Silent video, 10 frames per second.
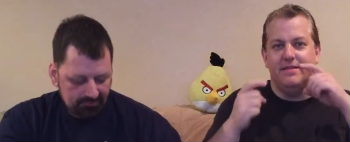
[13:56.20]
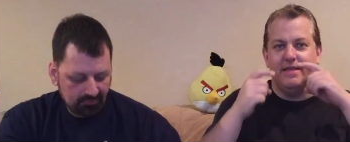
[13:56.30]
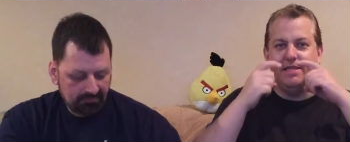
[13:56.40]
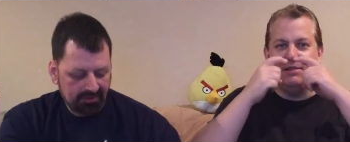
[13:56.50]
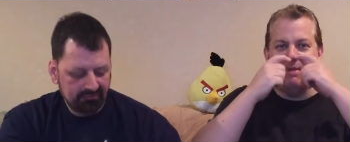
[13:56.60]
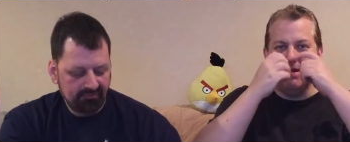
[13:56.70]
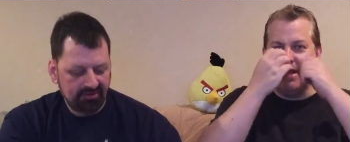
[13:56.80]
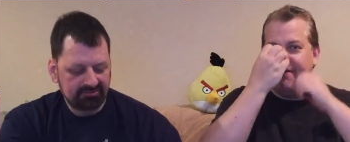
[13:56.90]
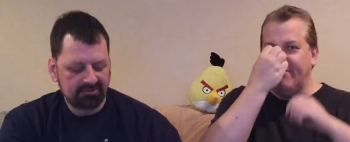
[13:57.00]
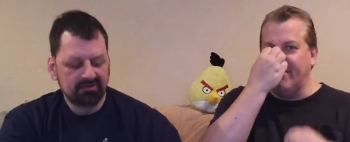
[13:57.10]
Speaker 1: This is my
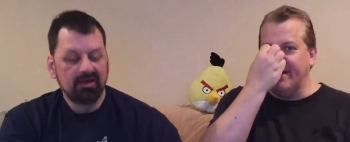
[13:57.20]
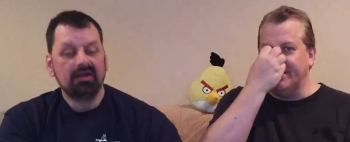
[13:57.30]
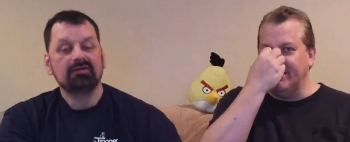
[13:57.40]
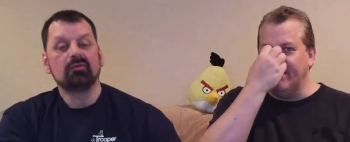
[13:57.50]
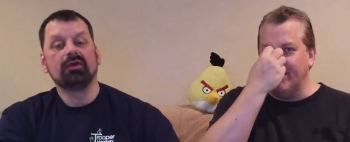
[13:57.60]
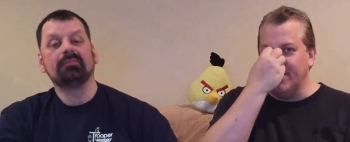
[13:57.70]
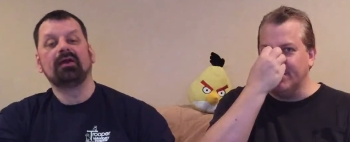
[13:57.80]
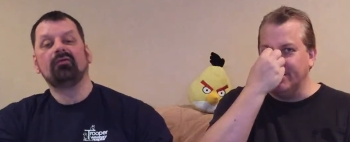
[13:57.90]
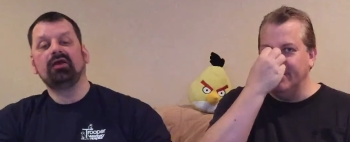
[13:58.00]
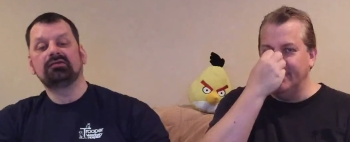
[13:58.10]
Dave Kressler. It's one of
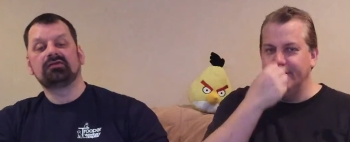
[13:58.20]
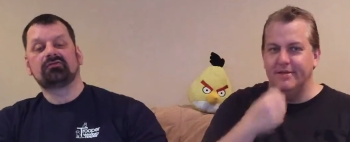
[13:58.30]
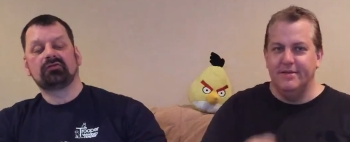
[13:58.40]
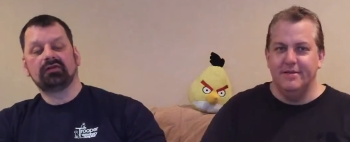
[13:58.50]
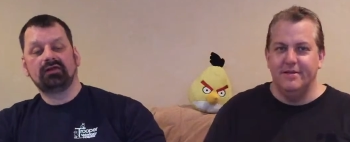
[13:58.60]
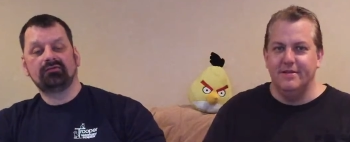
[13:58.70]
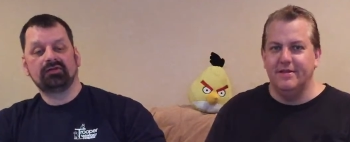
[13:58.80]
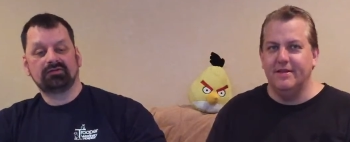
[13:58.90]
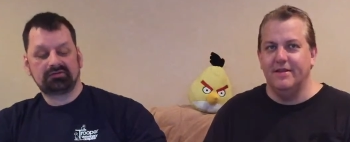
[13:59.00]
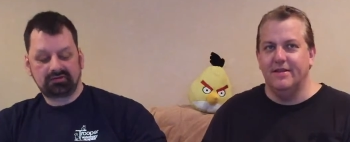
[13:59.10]
my reasons for
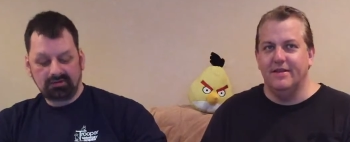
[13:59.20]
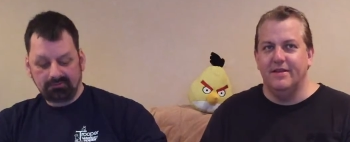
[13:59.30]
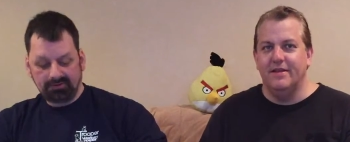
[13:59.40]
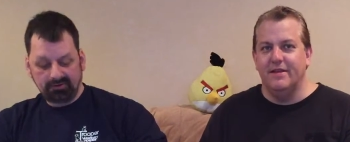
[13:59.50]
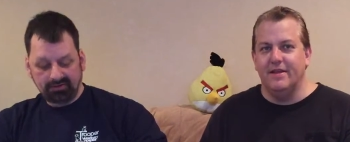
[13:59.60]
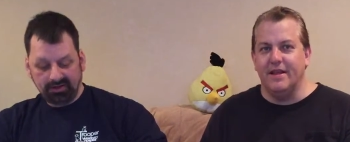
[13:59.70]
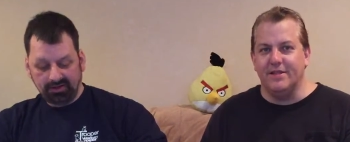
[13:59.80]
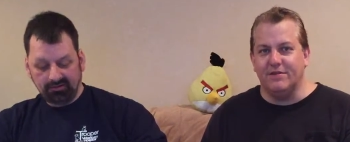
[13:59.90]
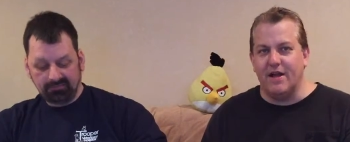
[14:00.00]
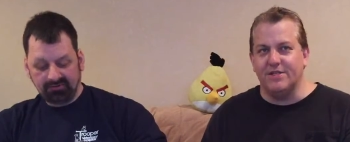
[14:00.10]
living is to come here and
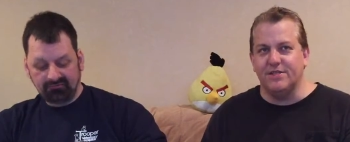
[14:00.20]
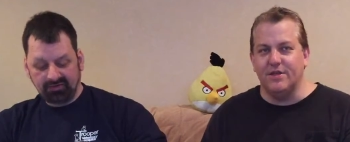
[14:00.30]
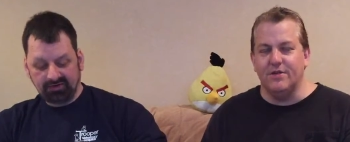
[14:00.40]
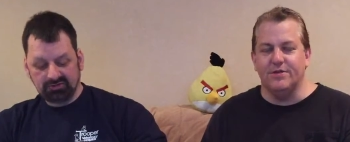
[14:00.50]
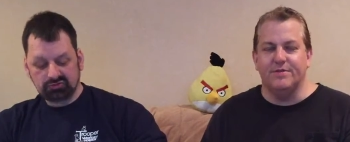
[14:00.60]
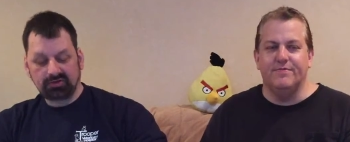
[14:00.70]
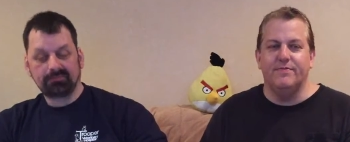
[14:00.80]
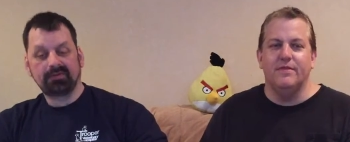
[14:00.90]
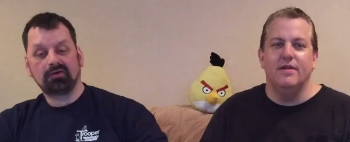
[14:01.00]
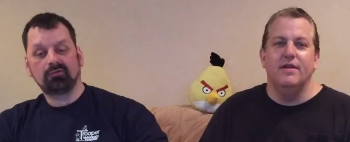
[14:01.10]
hang out with my friend and
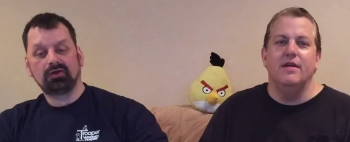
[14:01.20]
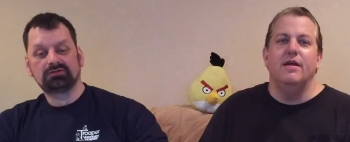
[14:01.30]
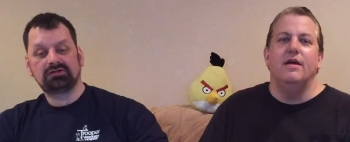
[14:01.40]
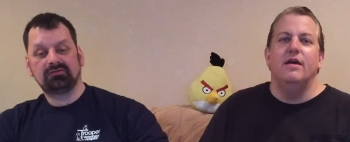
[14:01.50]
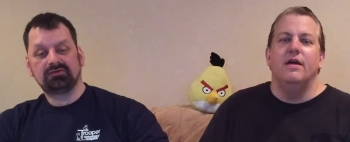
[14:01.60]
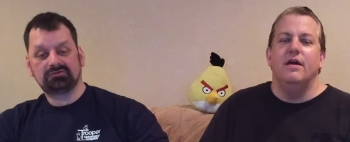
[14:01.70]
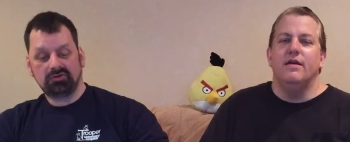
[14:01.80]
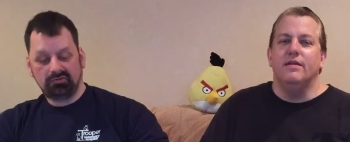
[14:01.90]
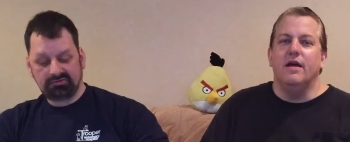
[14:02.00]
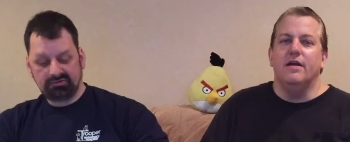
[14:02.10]
drink beer and watch TV
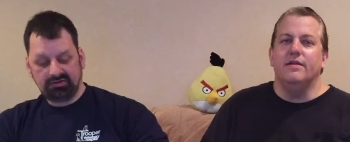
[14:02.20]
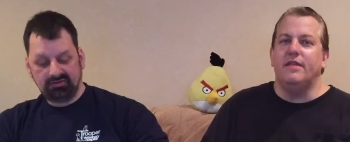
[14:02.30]
shows and eat.